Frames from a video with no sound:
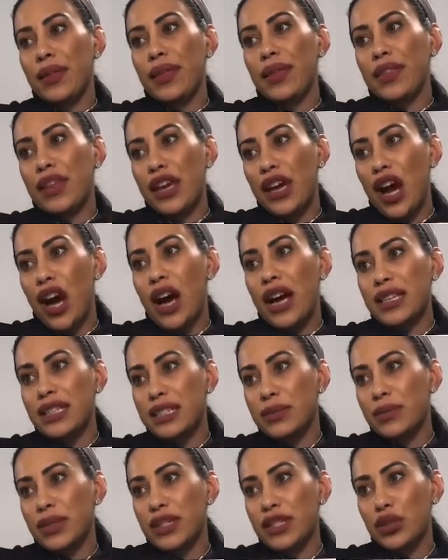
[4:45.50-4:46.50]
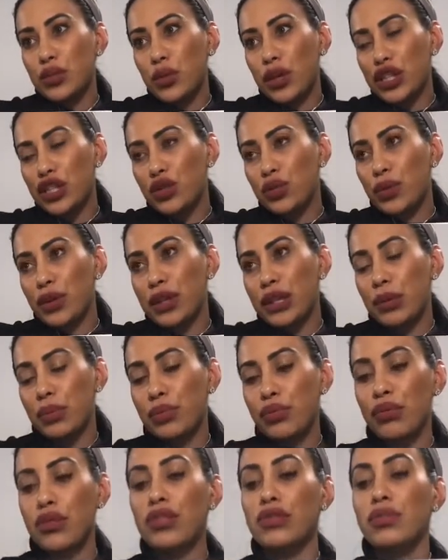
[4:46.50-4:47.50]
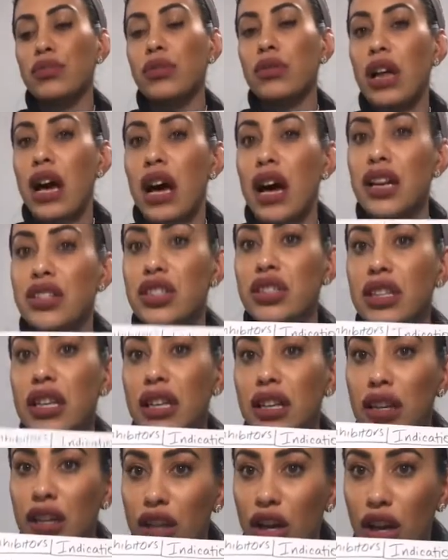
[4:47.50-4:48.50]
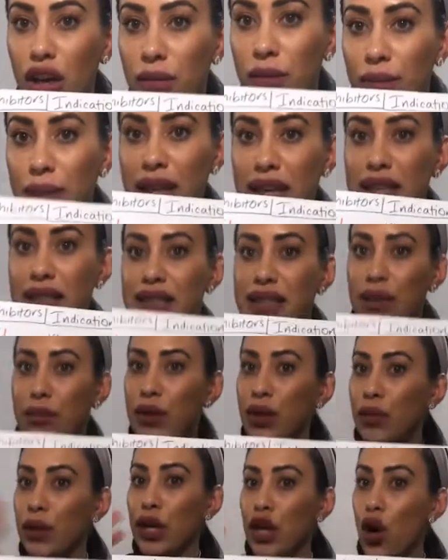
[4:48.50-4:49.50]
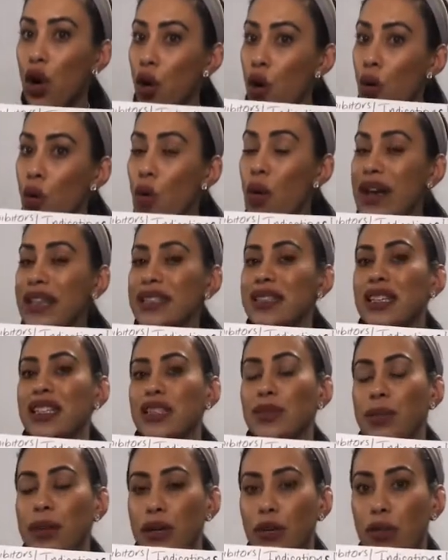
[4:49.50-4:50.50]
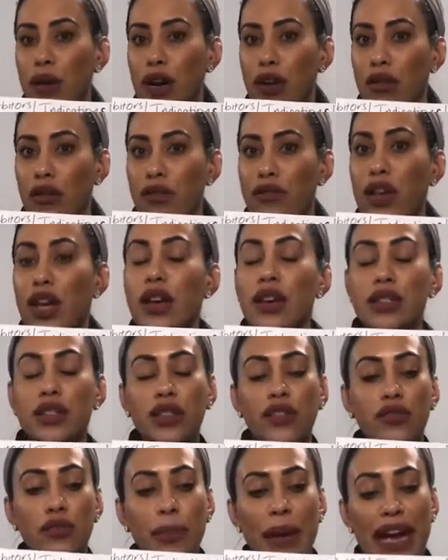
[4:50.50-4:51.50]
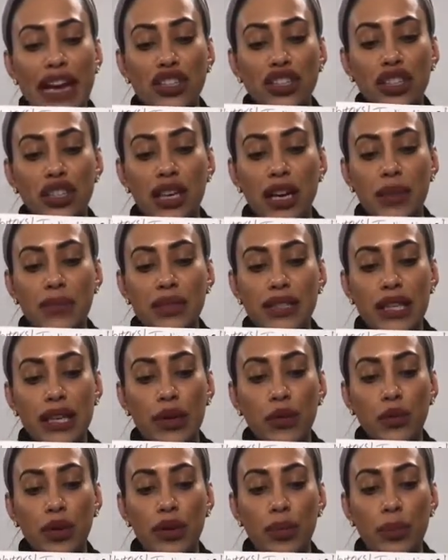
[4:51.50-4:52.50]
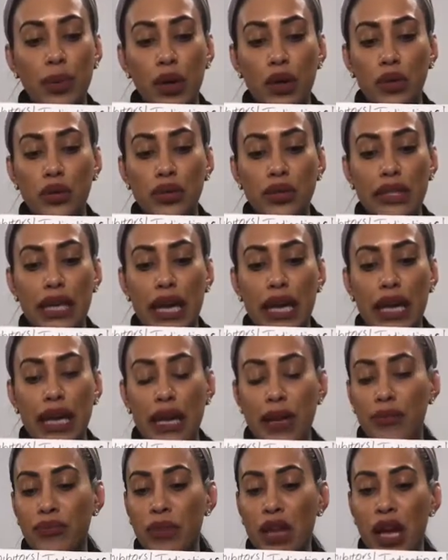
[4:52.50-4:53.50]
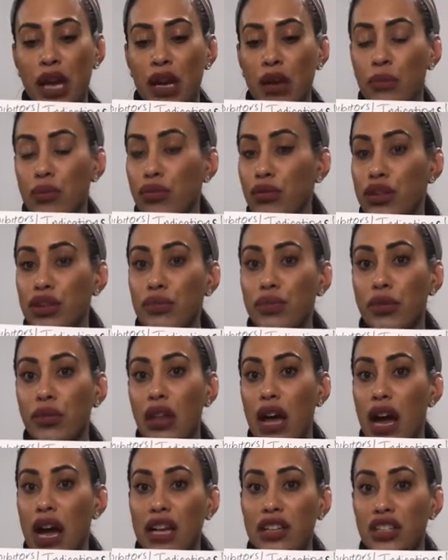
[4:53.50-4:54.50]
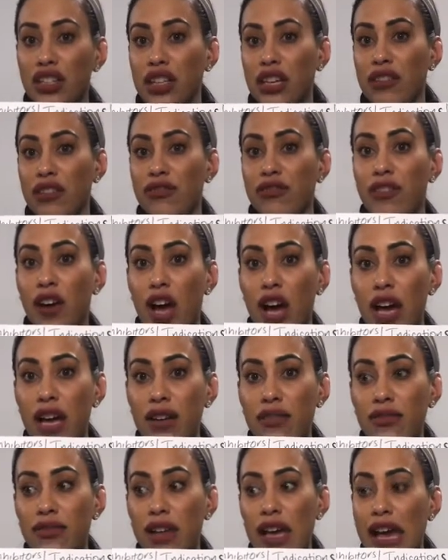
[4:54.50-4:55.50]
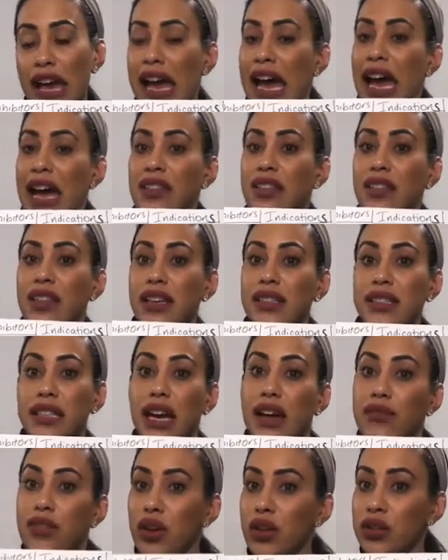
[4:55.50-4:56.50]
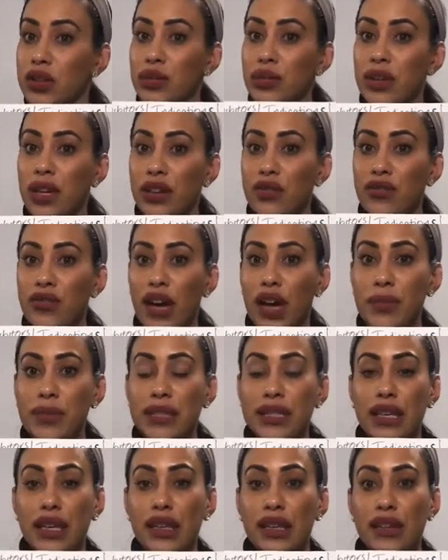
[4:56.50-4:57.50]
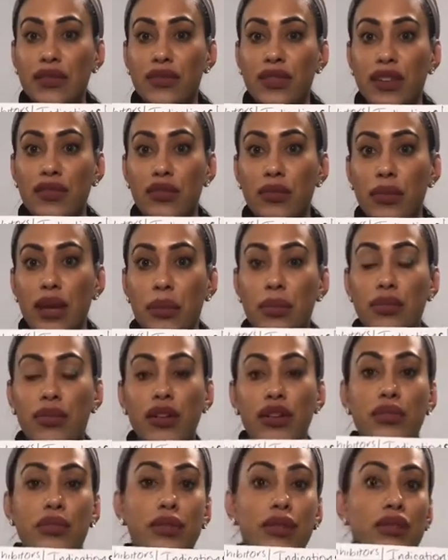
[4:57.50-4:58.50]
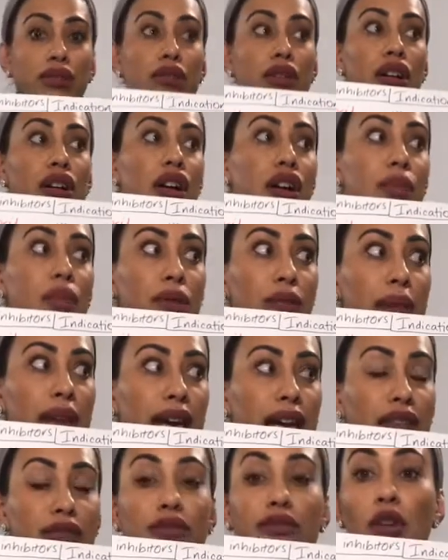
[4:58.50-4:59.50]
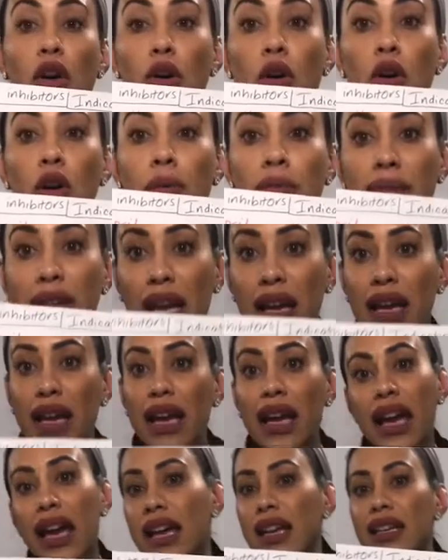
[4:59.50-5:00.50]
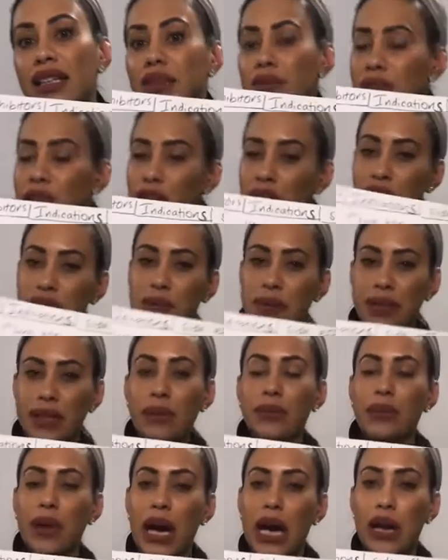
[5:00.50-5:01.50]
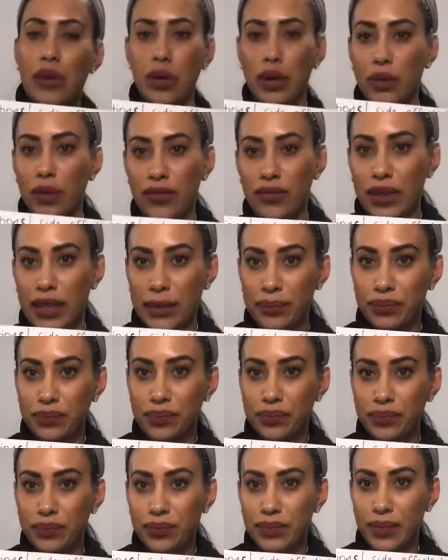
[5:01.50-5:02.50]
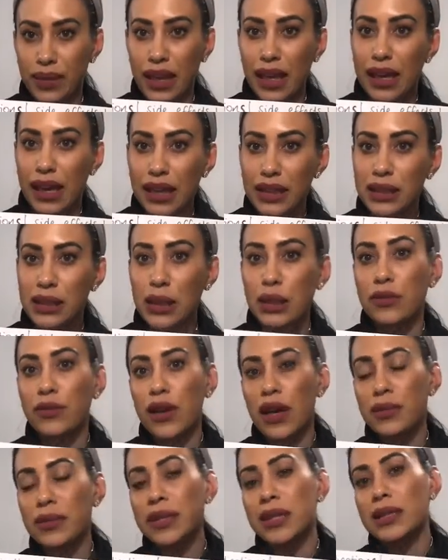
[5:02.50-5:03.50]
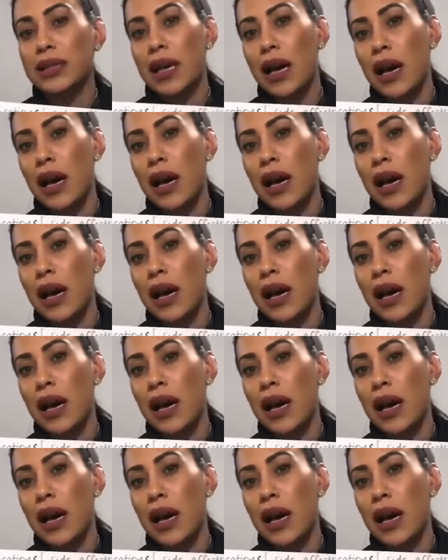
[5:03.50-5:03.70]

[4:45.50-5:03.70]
the isomer switch with the perindopril arginine and erbumine is something we always need to be aware of. So if a patient comes in with a bottle saying perindopril arginine 5, and then they say, I've gone to another pharmacy and they've given me perindopril erbumine 4, it is 100% bioequivalent. Yes, so the pharmacist